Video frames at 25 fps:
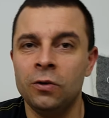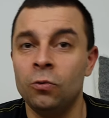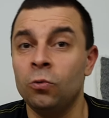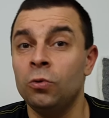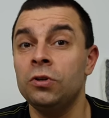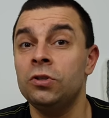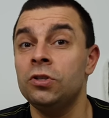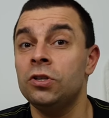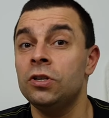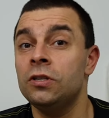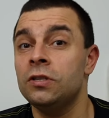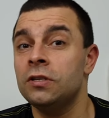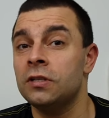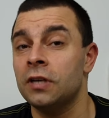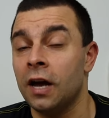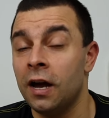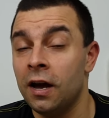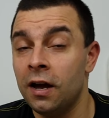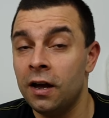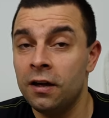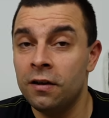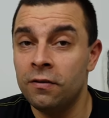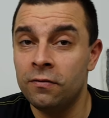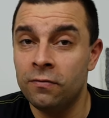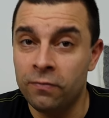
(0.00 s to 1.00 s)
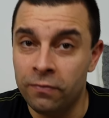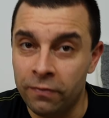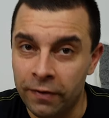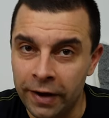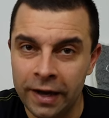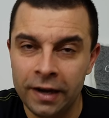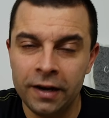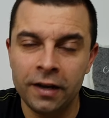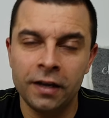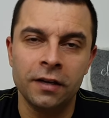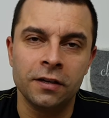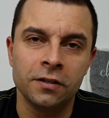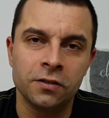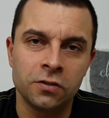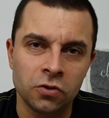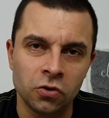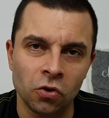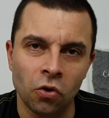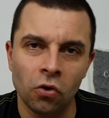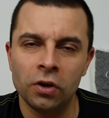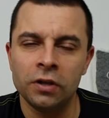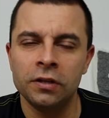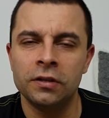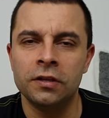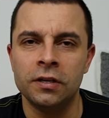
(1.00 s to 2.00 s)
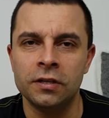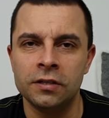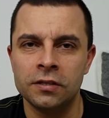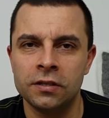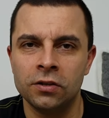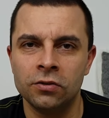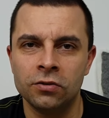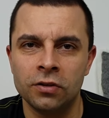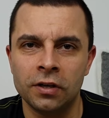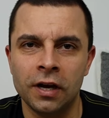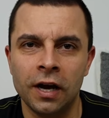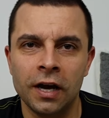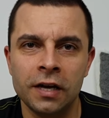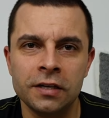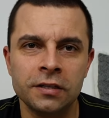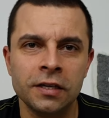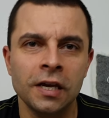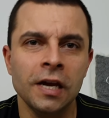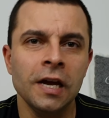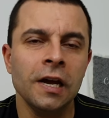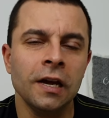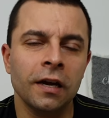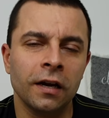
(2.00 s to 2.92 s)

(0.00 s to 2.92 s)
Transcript: which is a very solid result, guys,